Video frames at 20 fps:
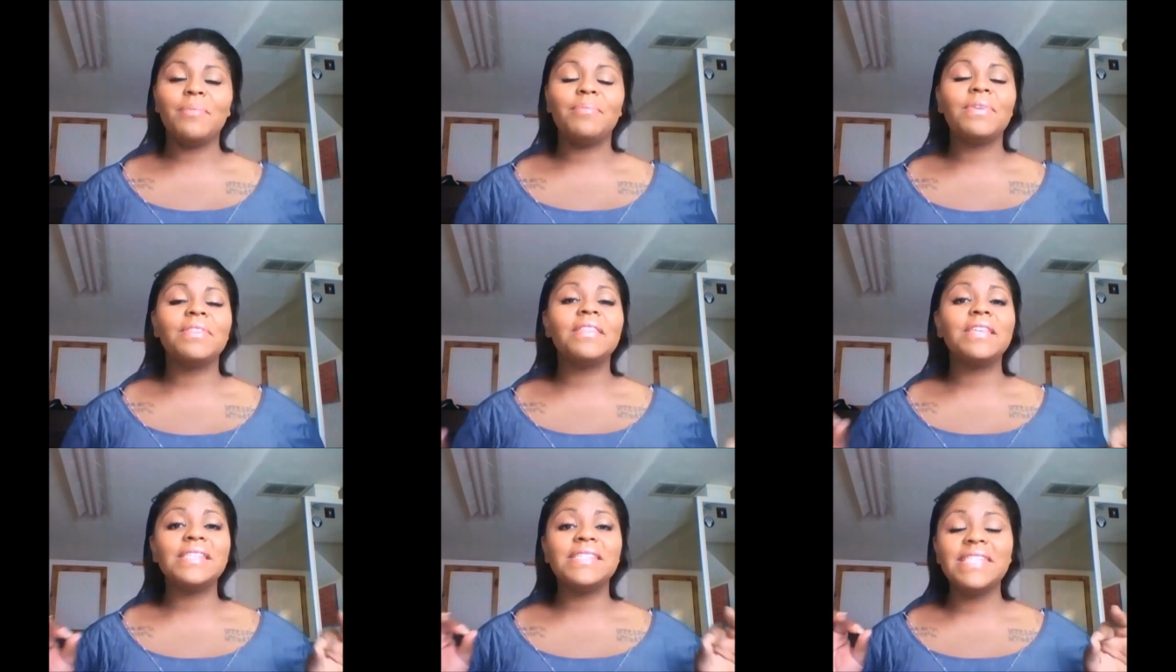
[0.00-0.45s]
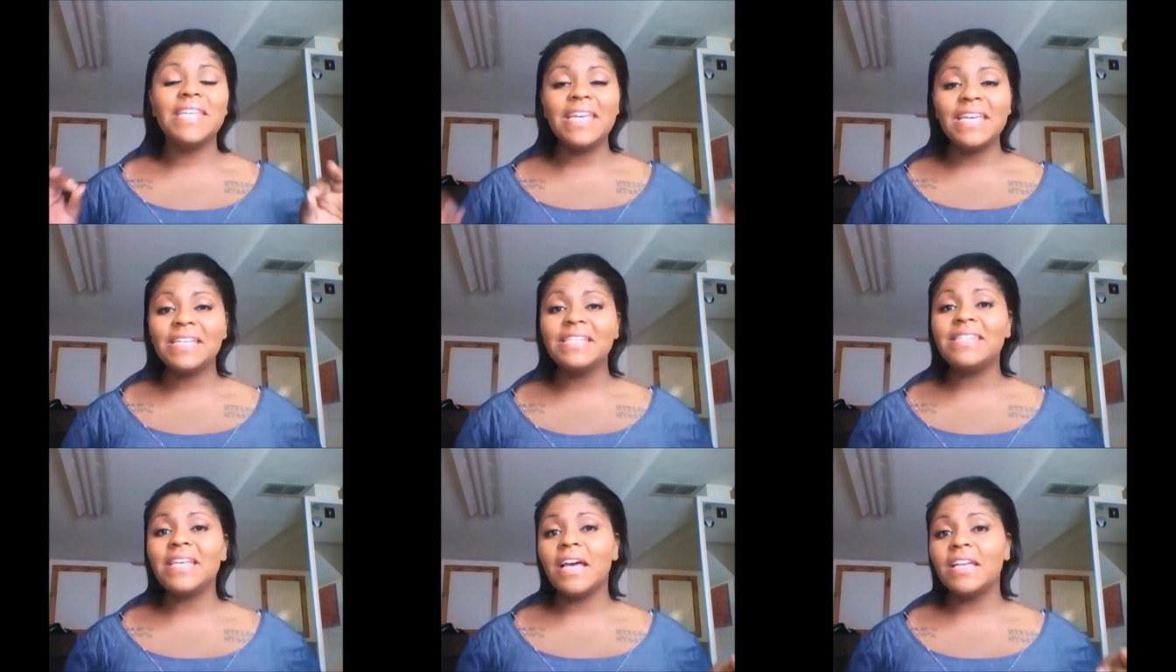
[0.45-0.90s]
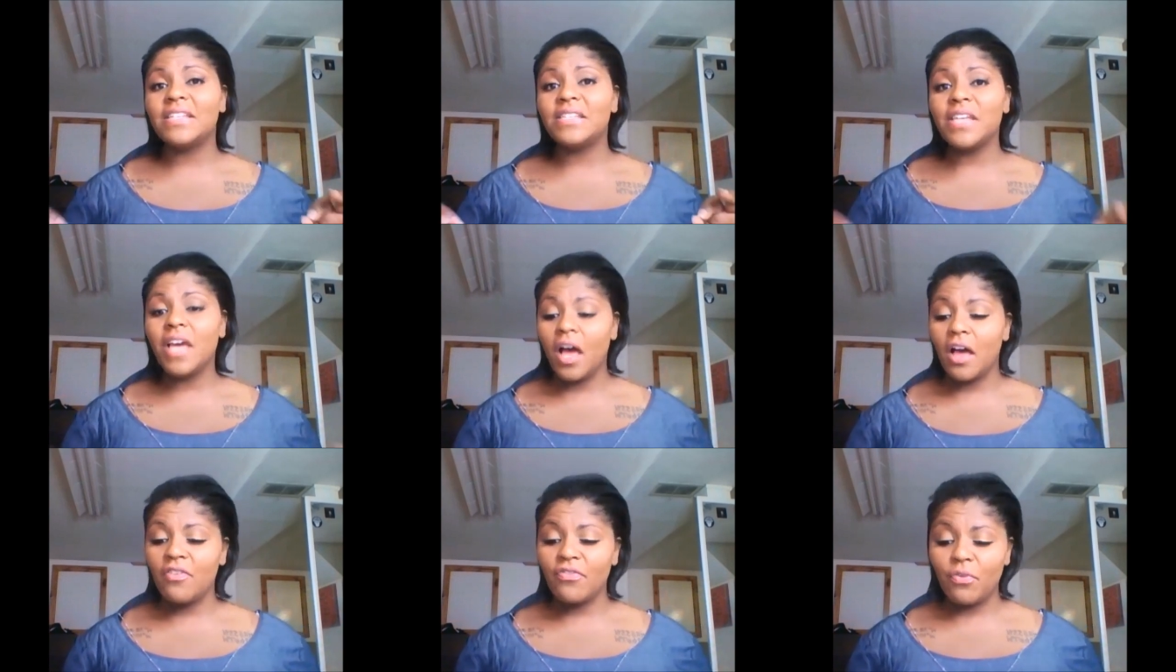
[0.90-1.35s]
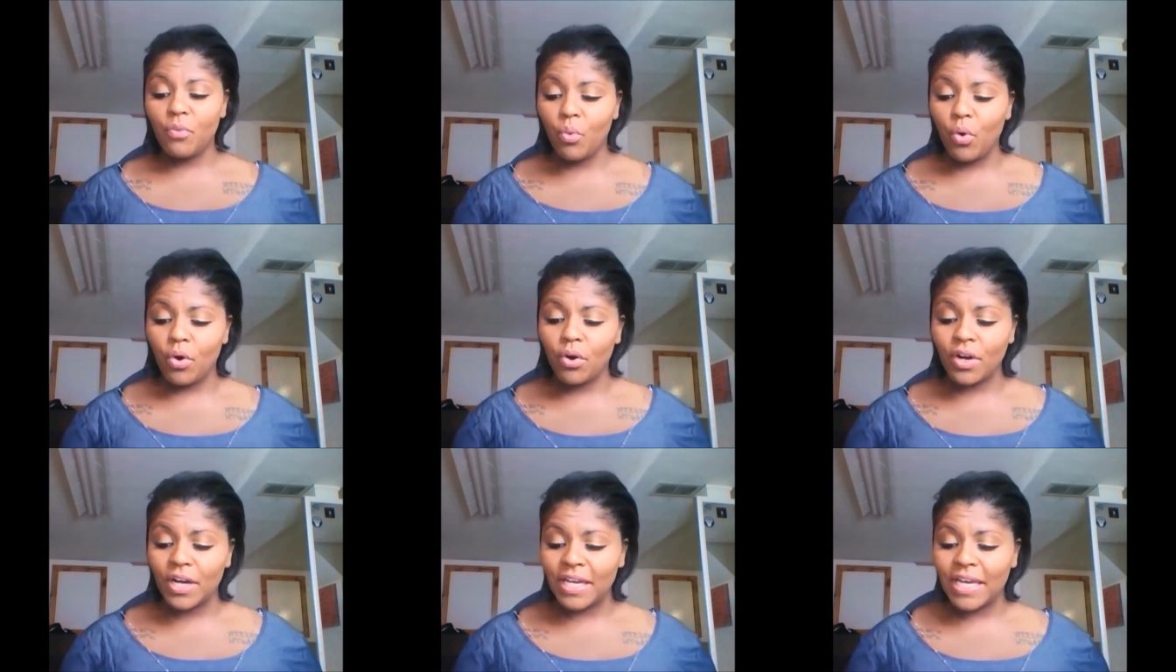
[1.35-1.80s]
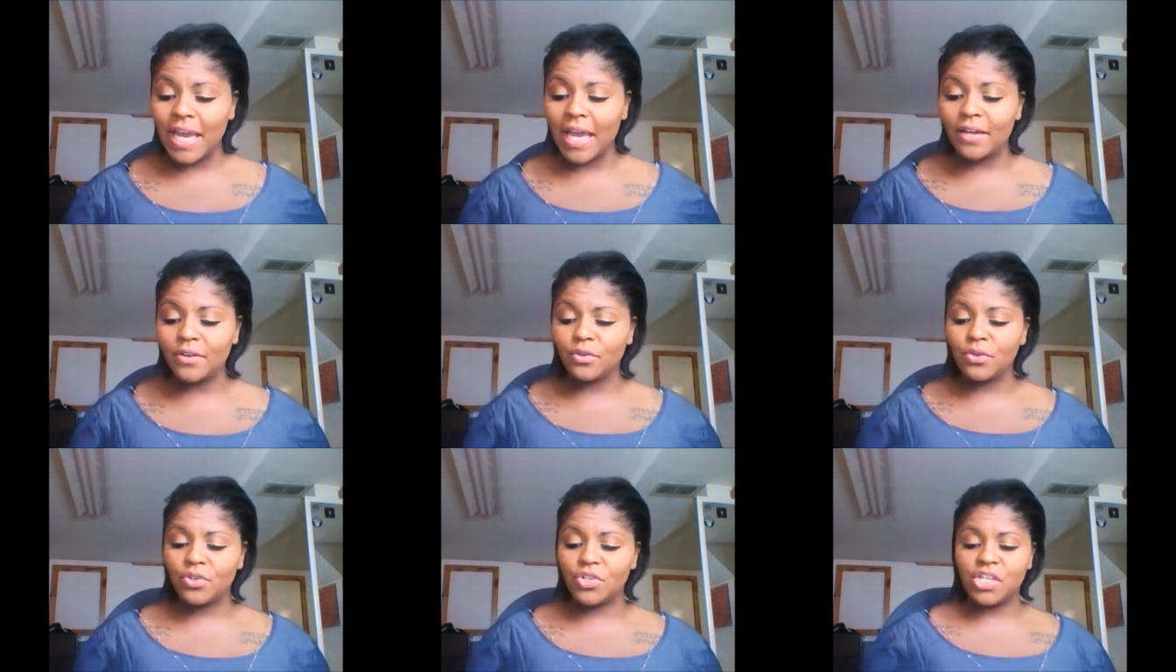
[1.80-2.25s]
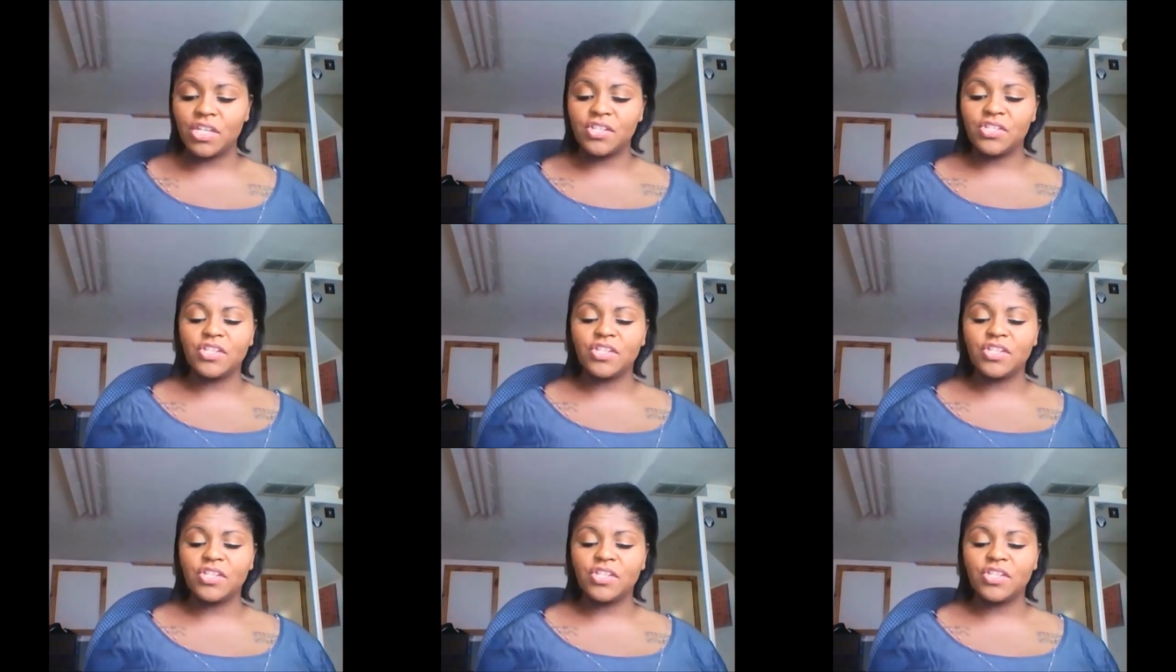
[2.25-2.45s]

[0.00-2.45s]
But this is a tough, warring energy.